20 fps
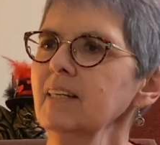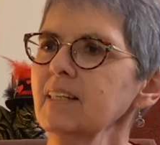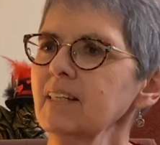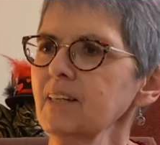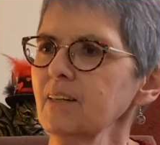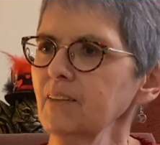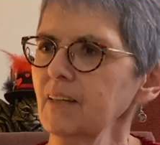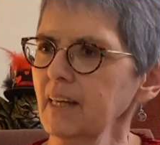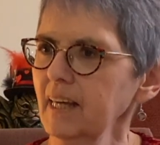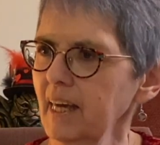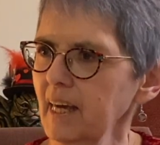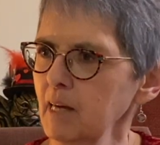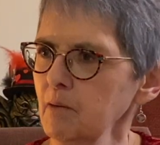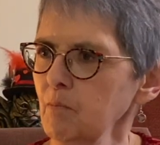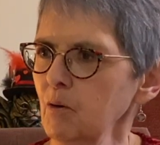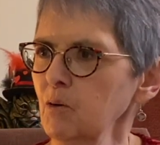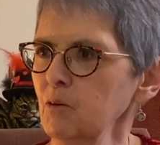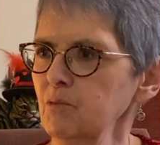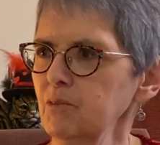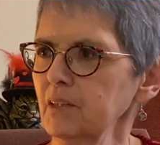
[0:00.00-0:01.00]
So they
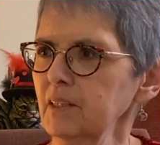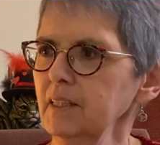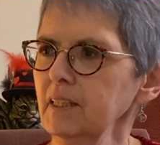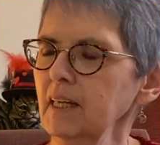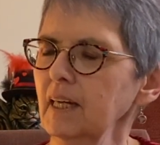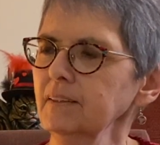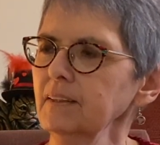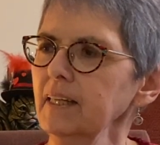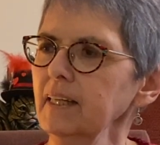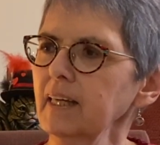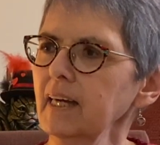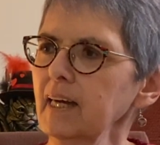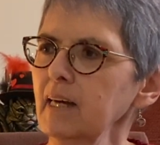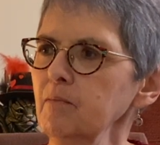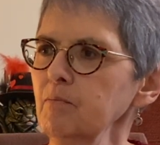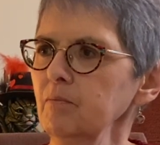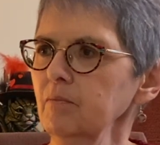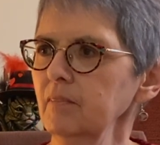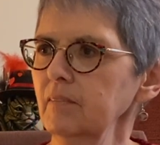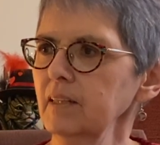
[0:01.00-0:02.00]
came over, and they
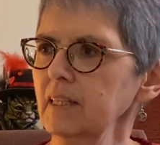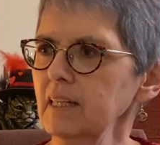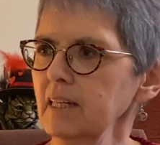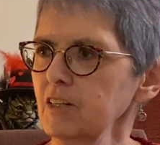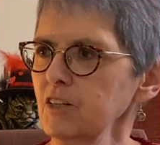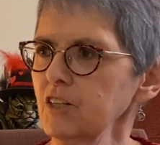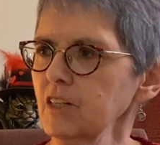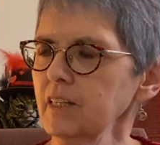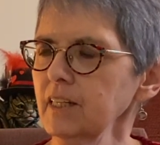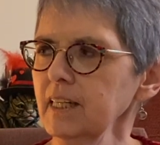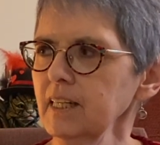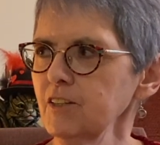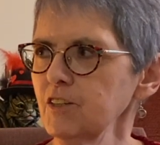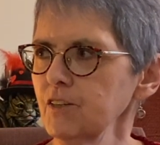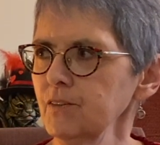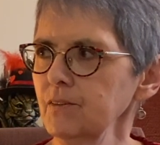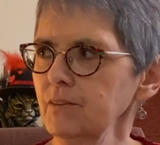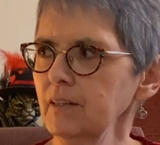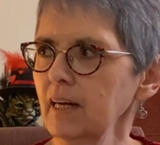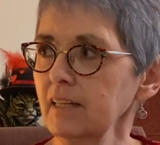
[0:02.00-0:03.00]
came initially
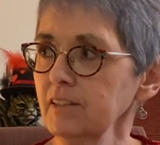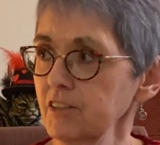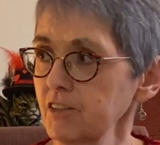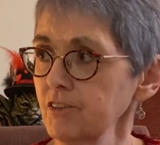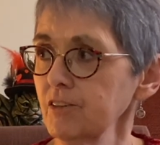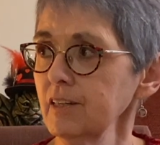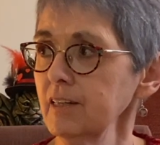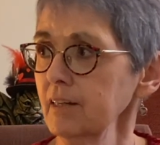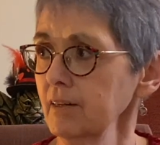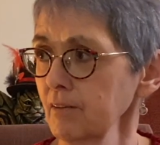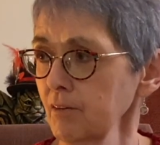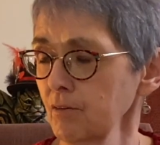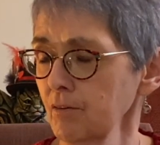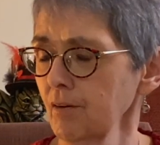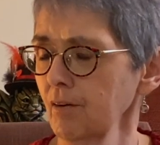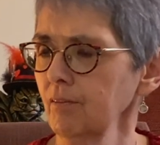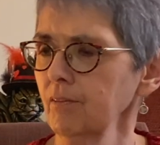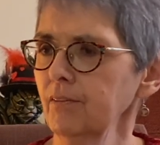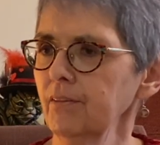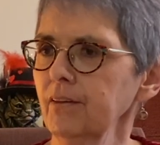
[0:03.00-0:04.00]
to Ystrad in the
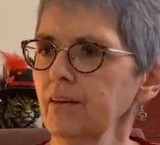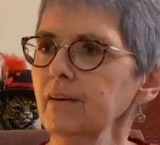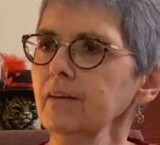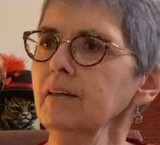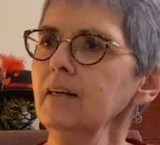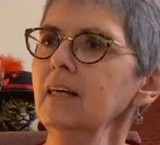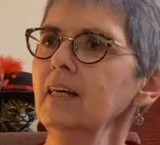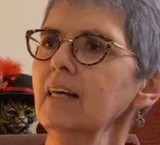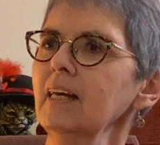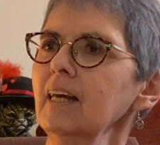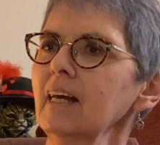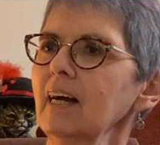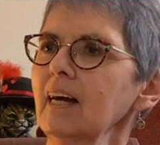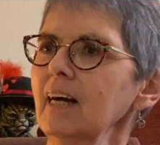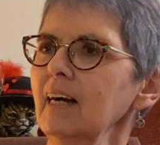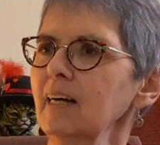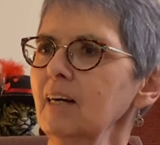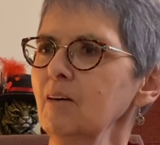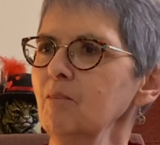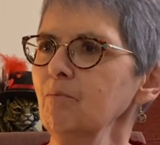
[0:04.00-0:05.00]
Rhondda,
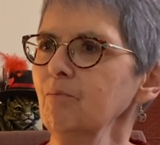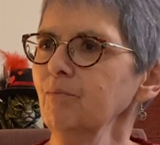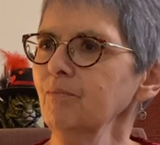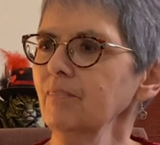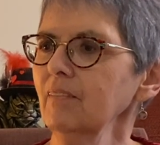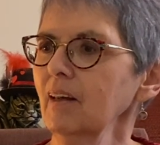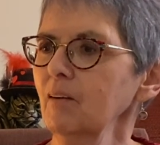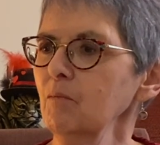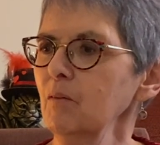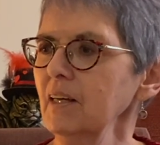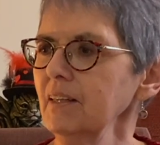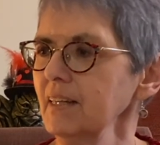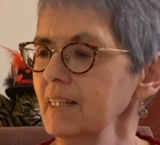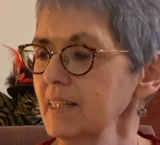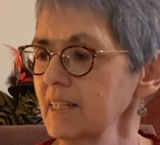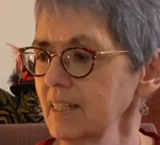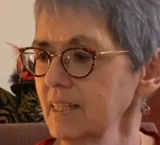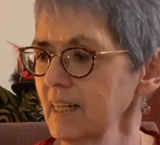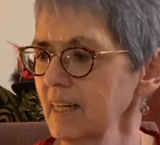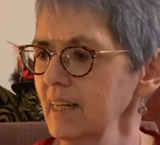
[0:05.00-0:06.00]
where
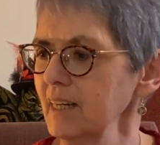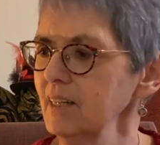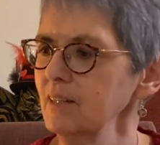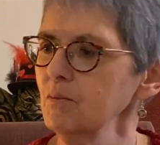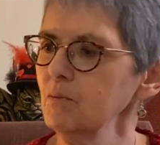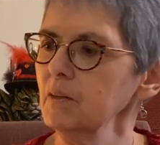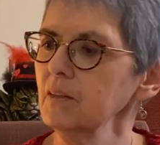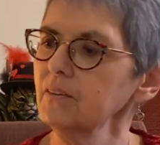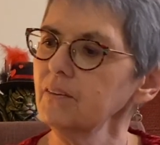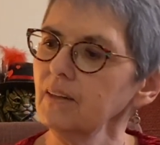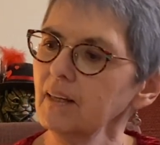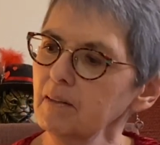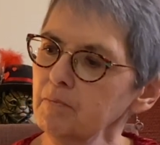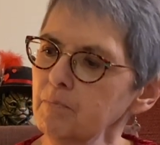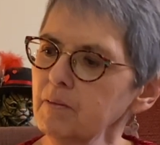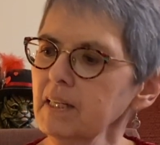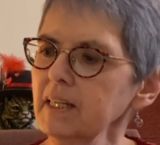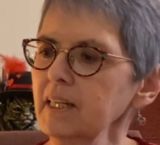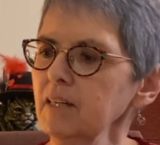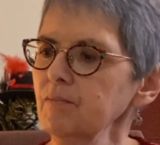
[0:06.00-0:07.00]
they stayed with, I
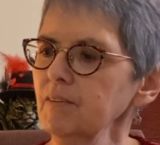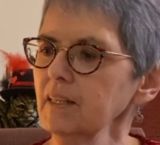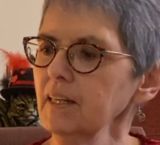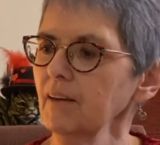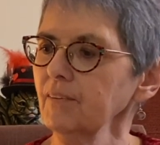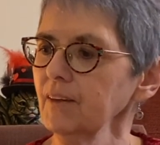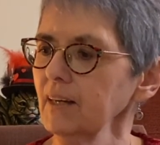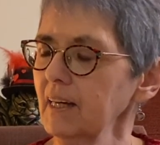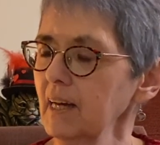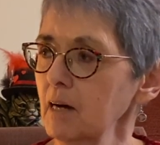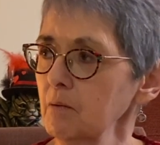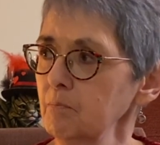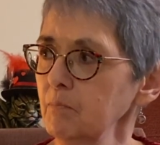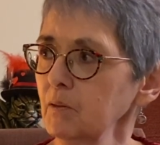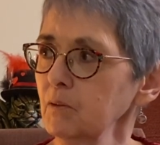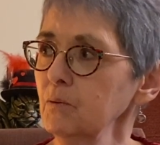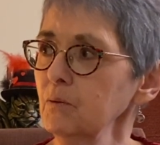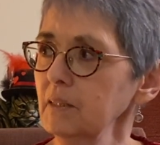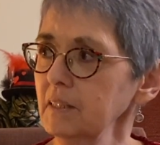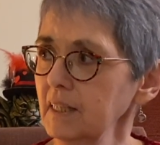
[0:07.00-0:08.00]
believe, another
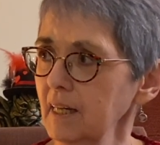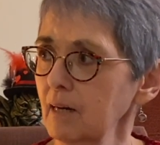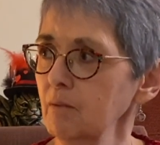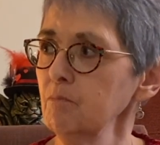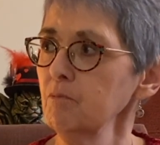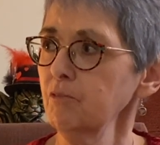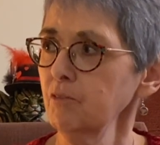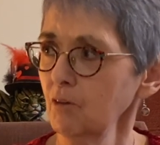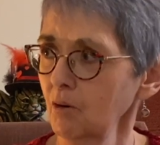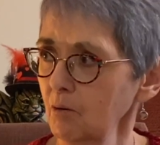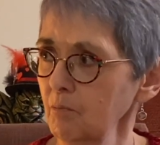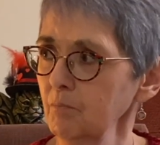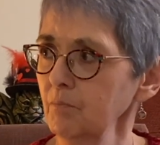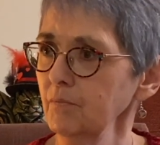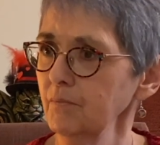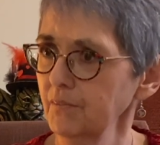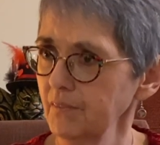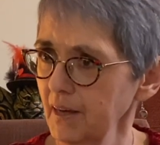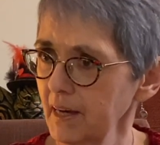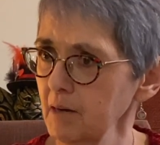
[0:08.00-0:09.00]
couple who had come
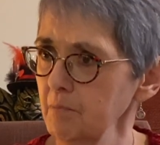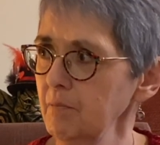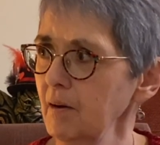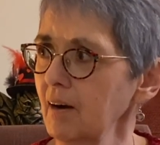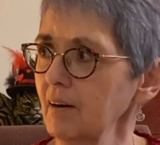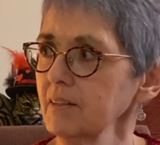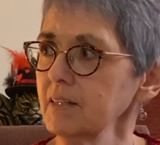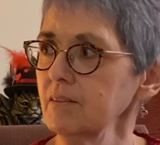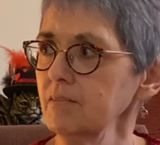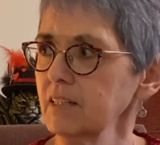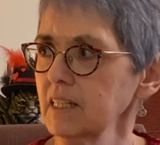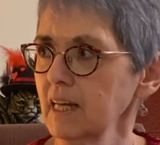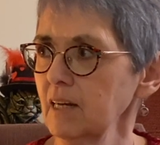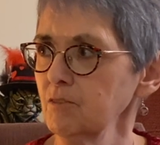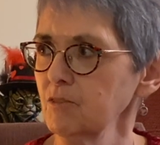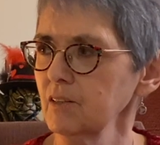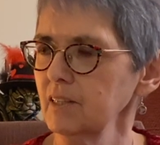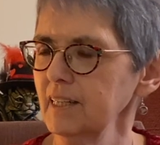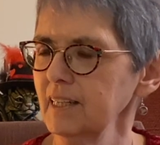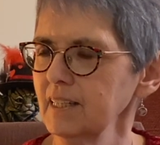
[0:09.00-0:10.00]
from their part of
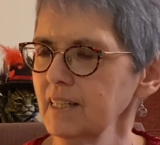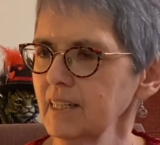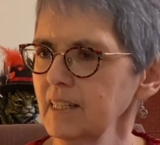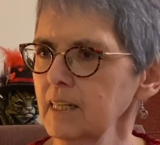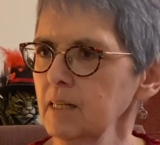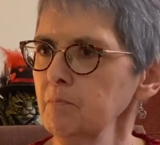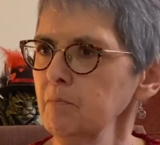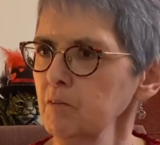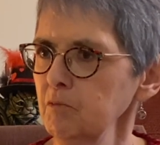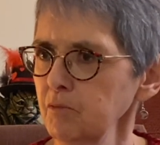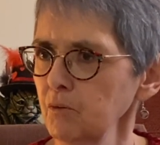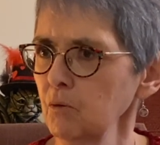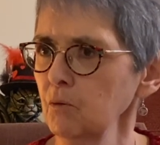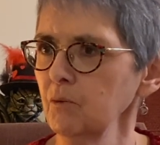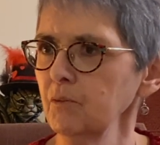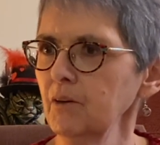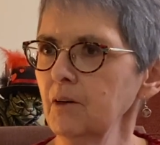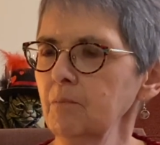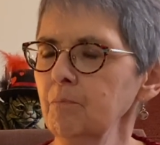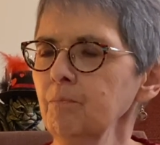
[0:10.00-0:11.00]
central Italy
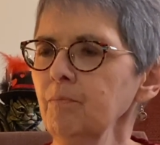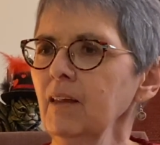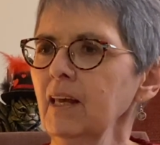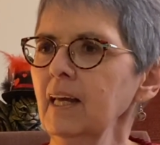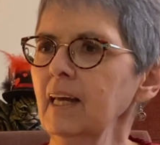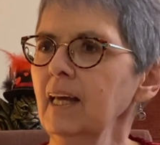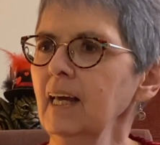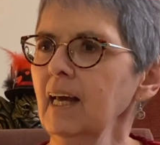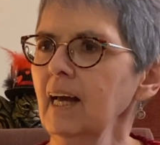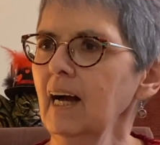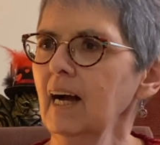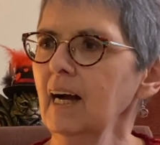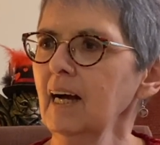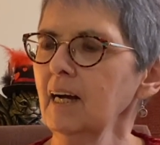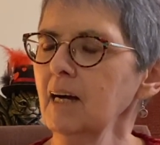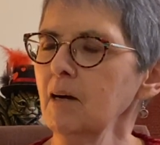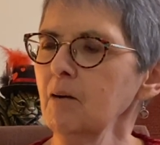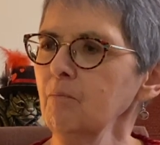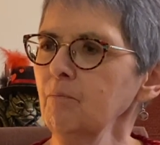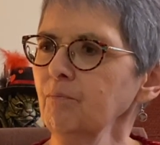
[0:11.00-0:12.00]
before them.
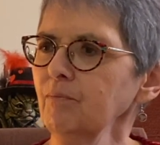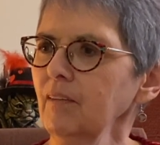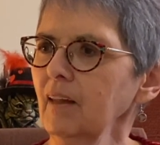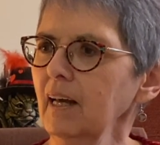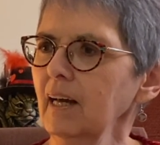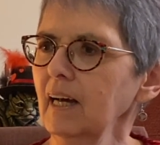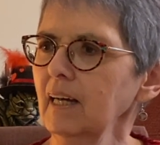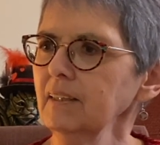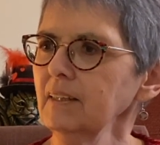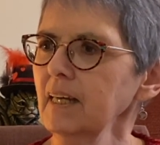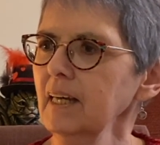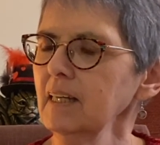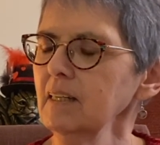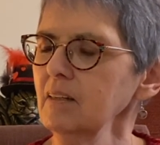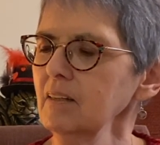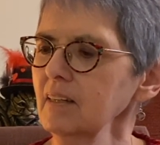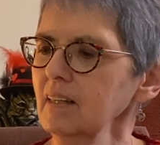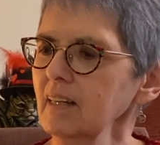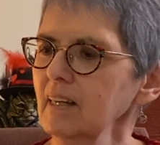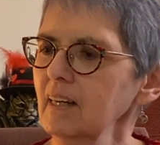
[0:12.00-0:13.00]
And
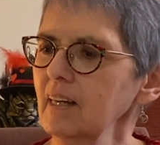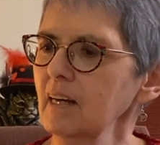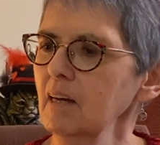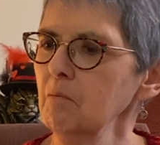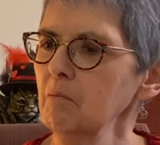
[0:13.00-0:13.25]
then